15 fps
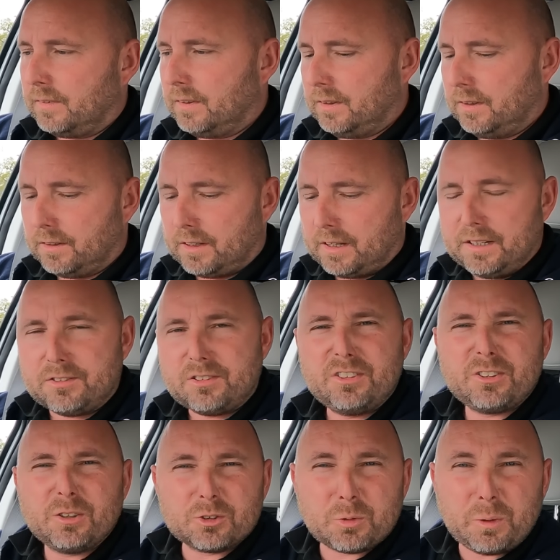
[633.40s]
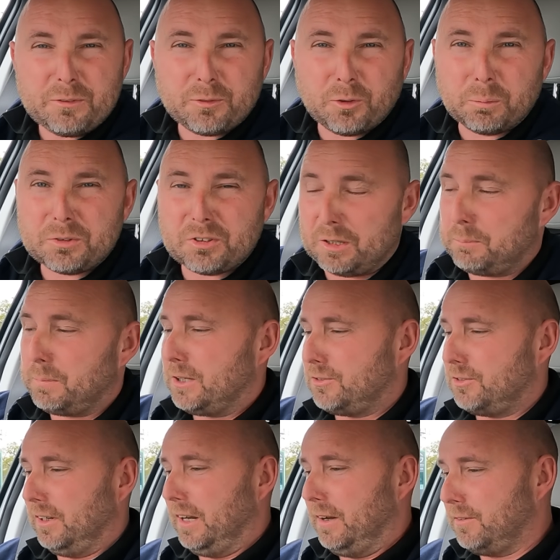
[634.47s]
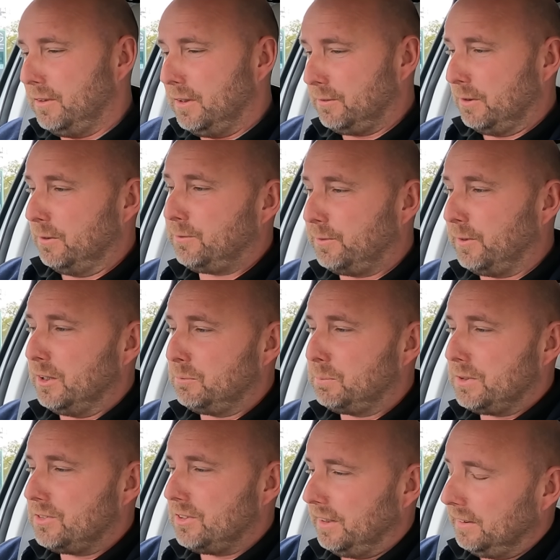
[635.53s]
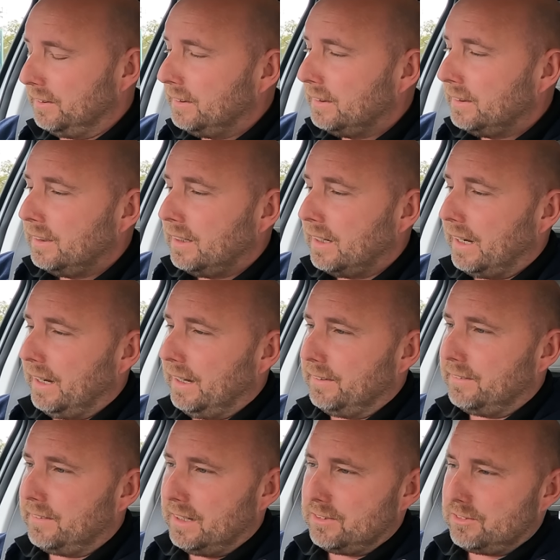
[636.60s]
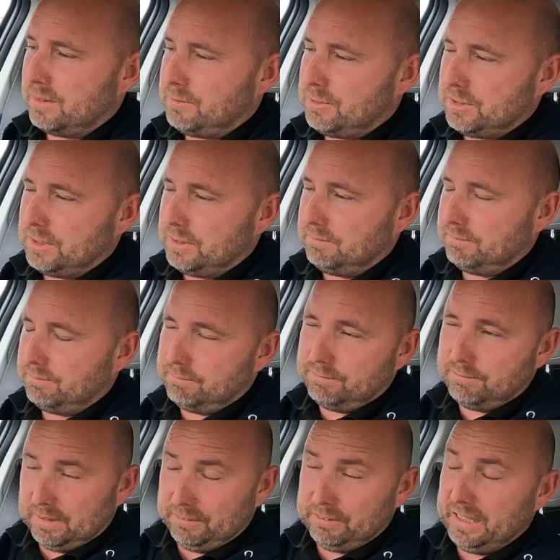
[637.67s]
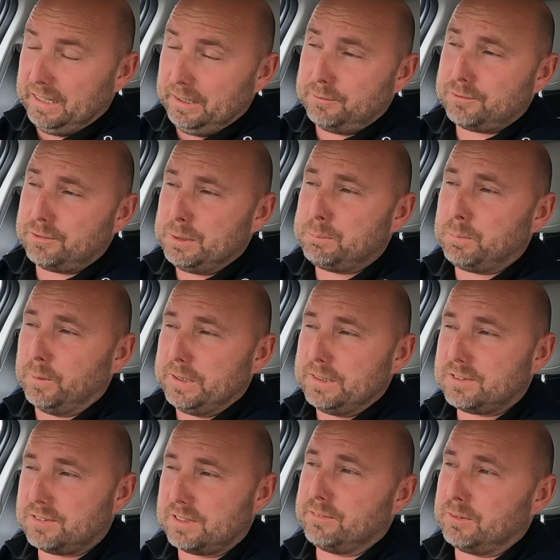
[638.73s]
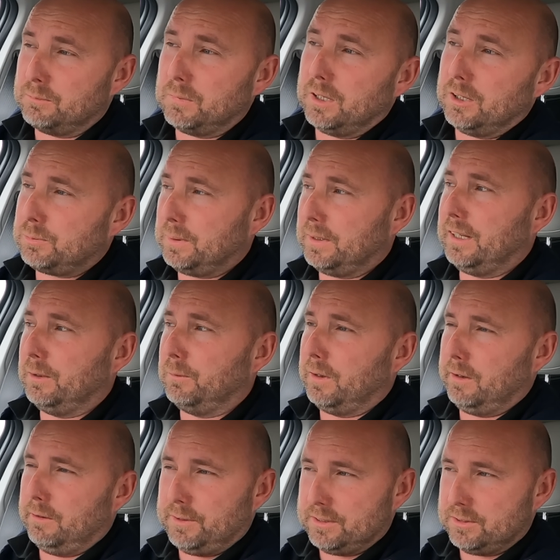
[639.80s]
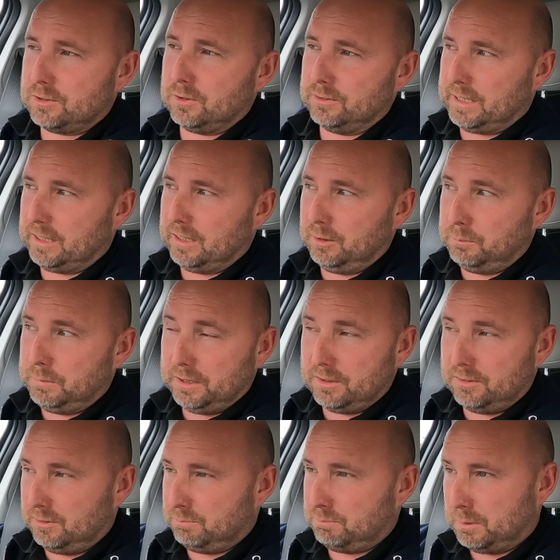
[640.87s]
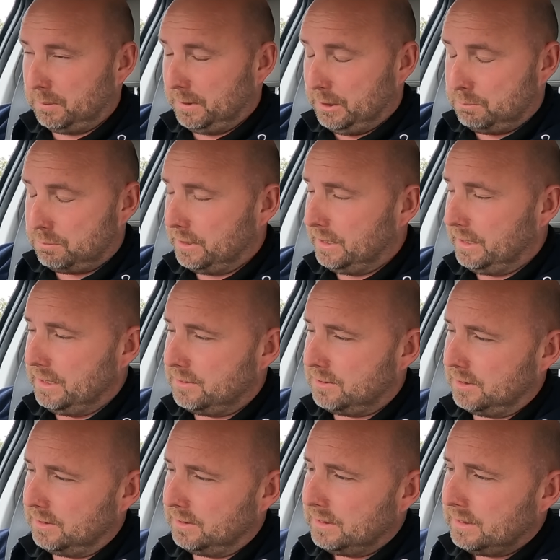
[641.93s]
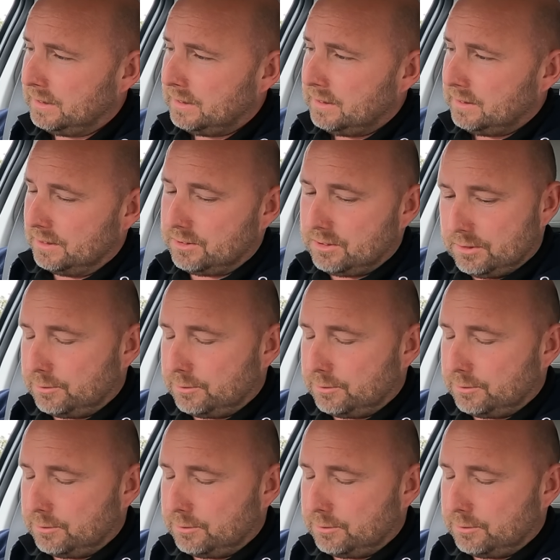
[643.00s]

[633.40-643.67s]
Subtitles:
Okay, so you've still got 24% of the battery left, and I've got 5%, and that's averaging very nearly 3.7 miles per kilowatt hour. In fact, it's gone down a little bit because of probably any preheating. This is at